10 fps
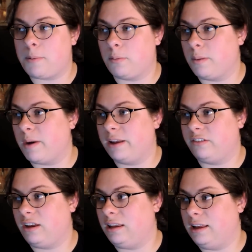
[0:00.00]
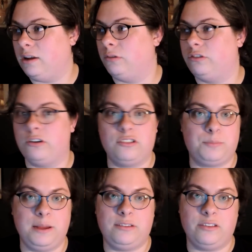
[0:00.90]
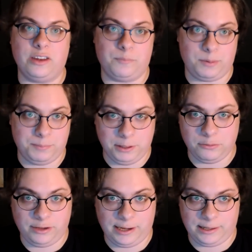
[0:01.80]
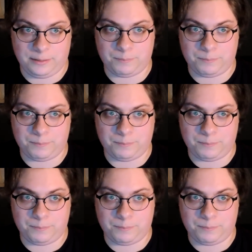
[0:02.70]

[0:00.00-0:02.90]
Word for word: we might see you know certain species that have been mutated